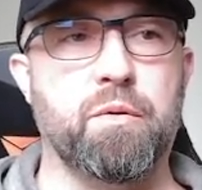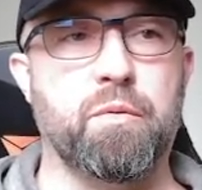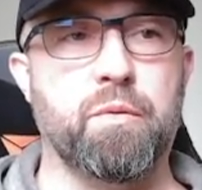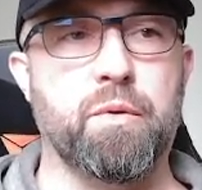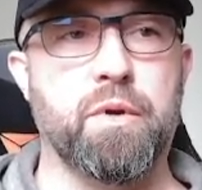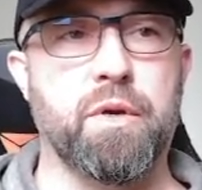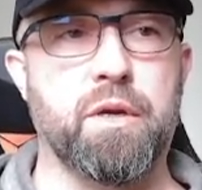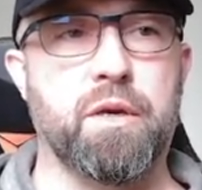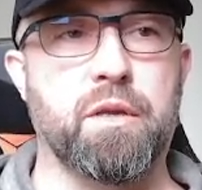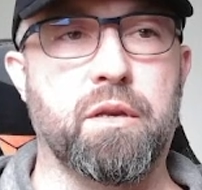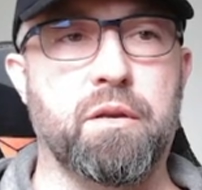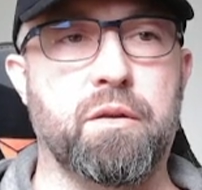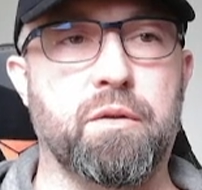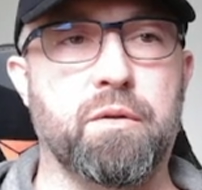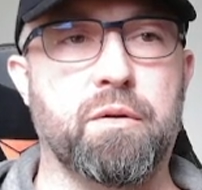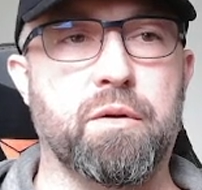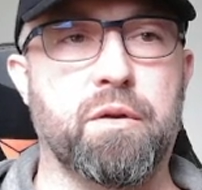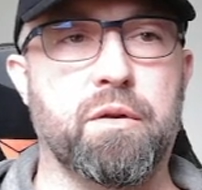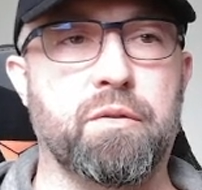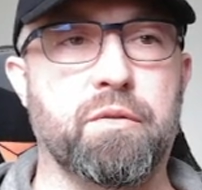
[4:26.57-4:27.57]
We can
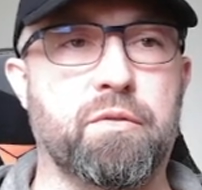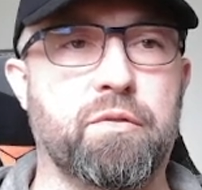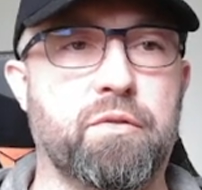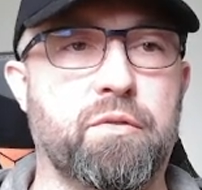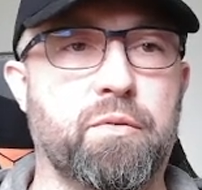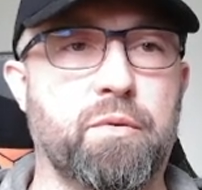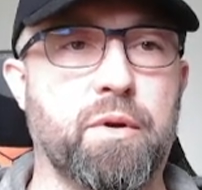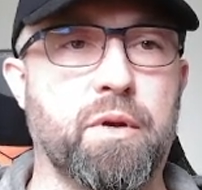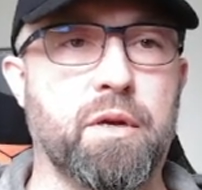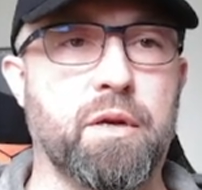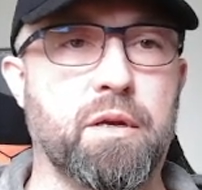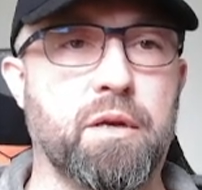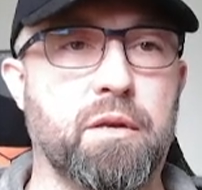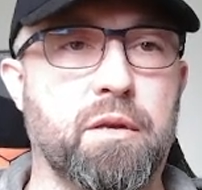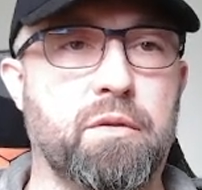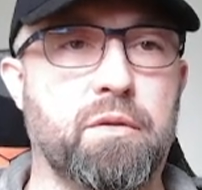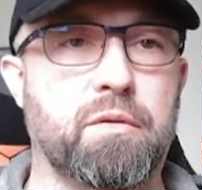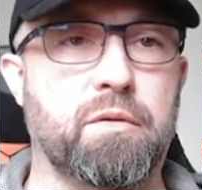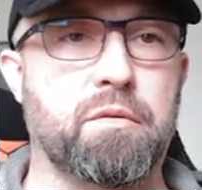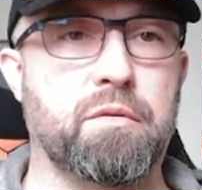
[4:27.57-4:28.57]
do a
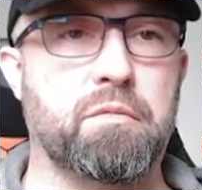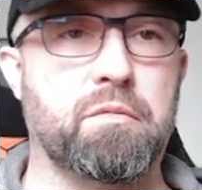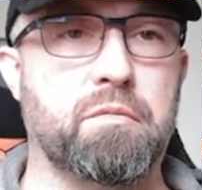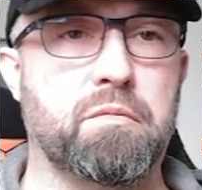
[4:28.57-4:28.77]
constraint.